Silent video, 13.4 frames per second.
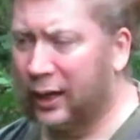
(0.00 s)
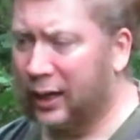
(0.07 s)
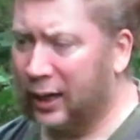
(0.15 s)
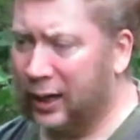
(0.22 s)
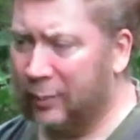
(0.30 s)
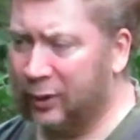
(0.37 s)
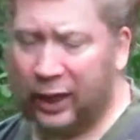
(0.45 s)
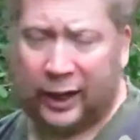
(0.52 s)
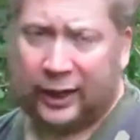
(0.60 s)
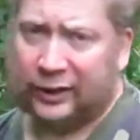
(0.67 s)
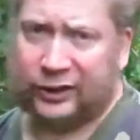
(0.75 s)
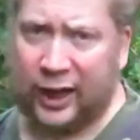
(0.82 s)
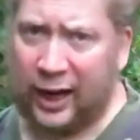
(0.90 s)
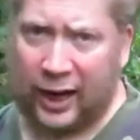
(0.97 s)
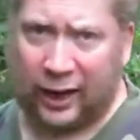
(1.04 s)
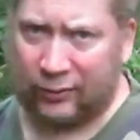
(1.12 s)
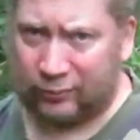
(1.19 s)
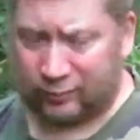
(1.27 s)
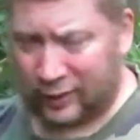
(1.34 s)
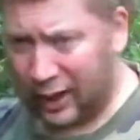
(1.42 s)
But like I say, I
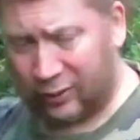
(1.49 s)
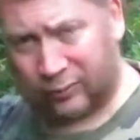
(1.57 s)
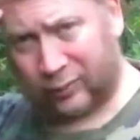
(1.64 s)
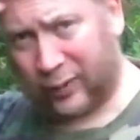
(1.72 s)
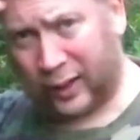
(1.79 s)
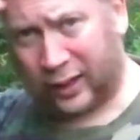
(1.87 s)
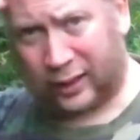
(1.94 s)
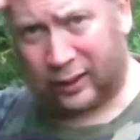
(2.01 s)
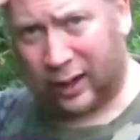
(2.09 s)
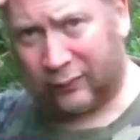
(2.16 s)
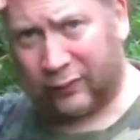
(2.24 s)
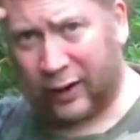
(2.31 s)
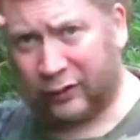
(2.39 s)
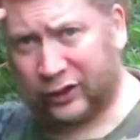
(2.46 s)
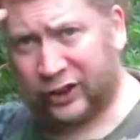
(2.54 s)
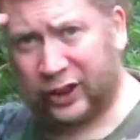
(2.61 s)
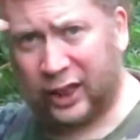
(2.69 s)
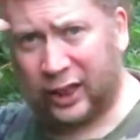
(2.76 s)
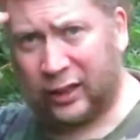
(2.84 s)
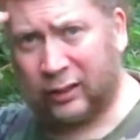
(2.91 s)
don't think I've ever
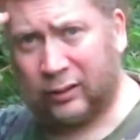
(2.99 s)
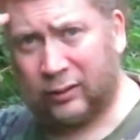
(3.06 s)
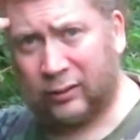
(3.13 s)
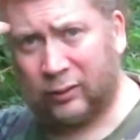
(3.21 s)
seen